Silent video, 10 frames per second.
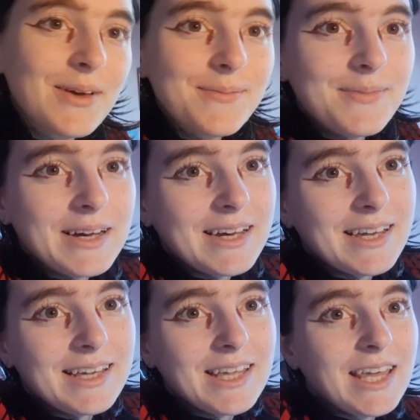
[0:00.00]
But
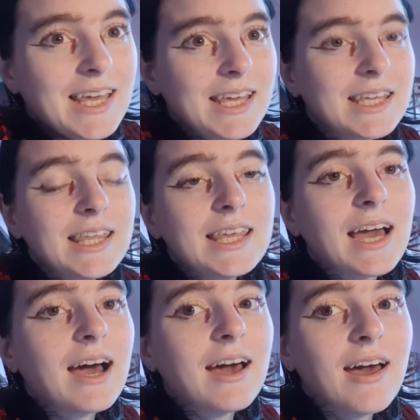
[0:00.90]

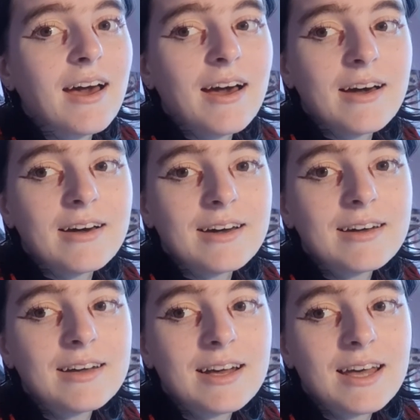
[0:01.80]
yeah,
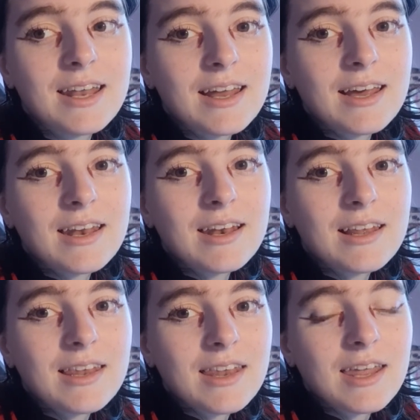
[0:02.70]
and
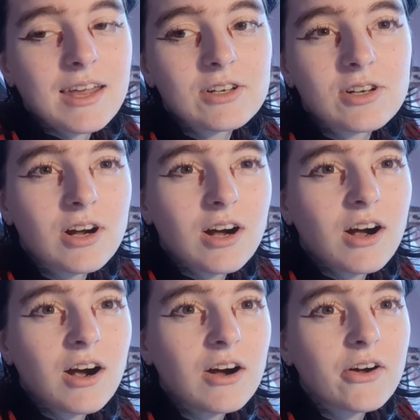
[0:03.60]
then later
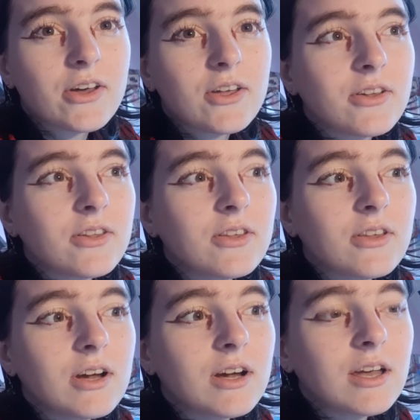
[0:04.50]

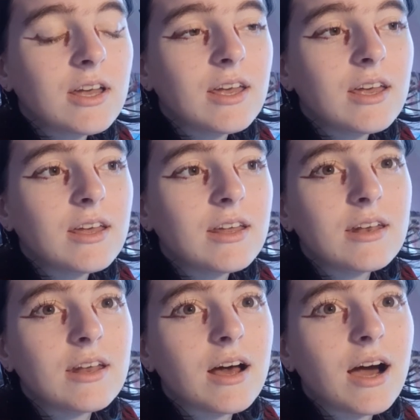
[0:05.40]
on
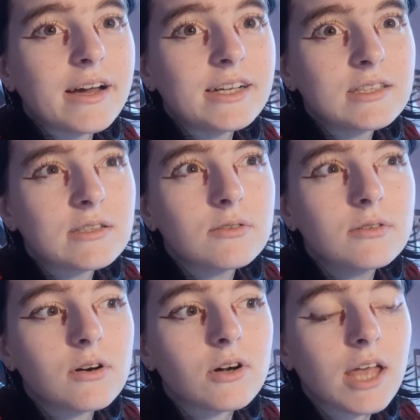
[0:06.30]
in
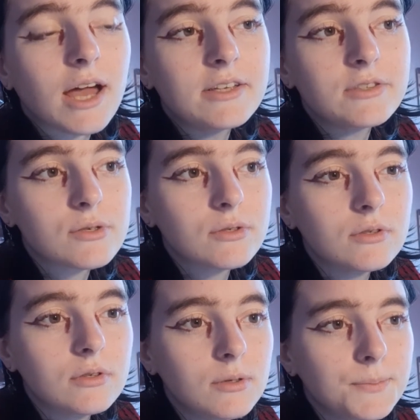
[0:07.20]
early high
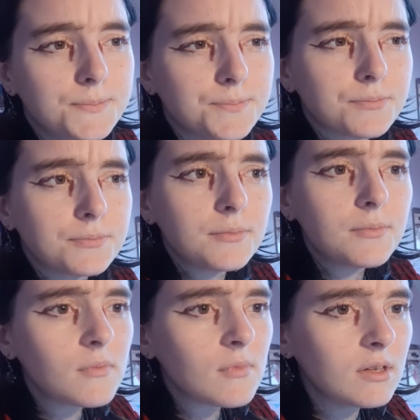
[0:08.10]
school,
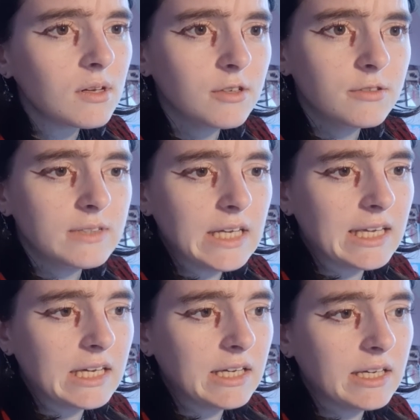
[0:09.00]

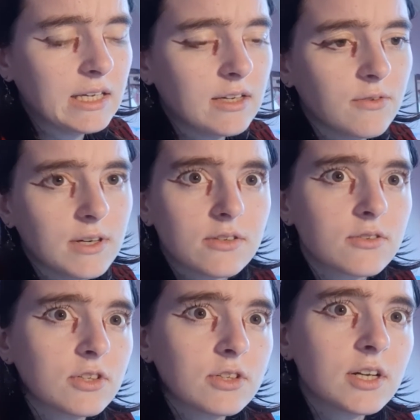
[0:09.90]
we went
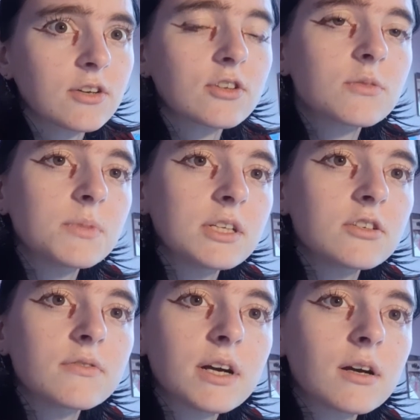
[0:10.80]
to another
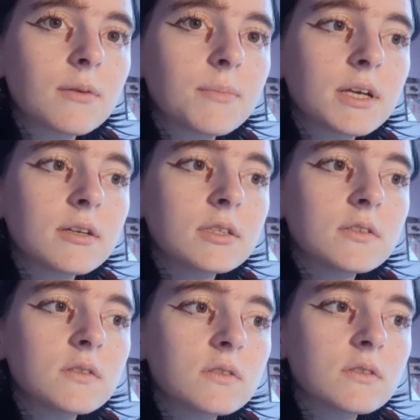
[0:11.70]
speech therapist,